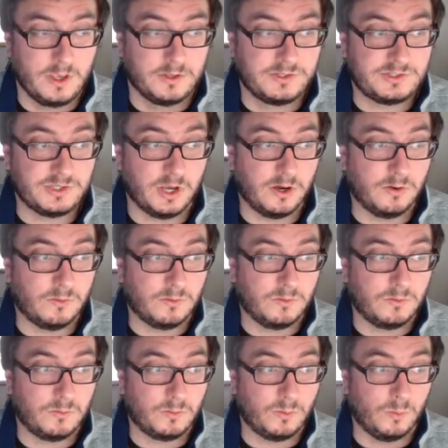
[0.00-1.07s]
So
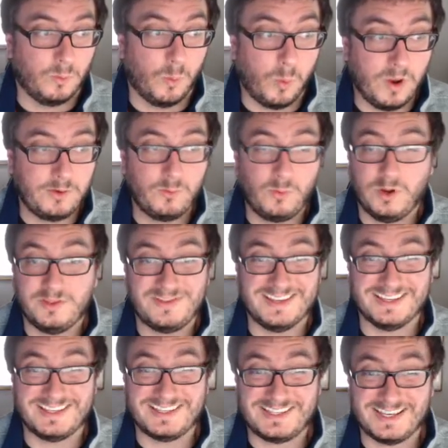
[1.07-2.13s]
when would the
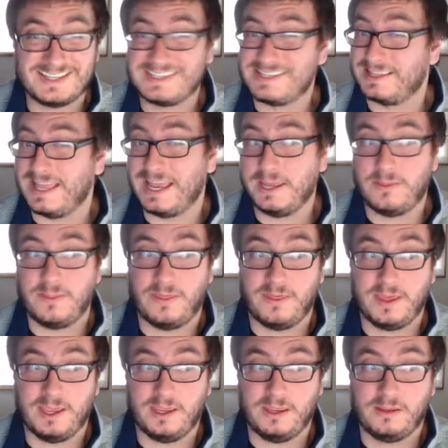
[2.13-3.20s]
6-legged
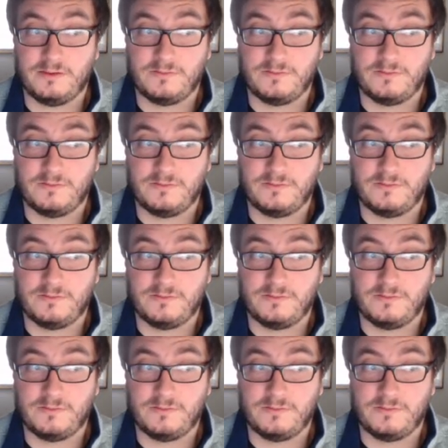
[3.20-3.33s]
thing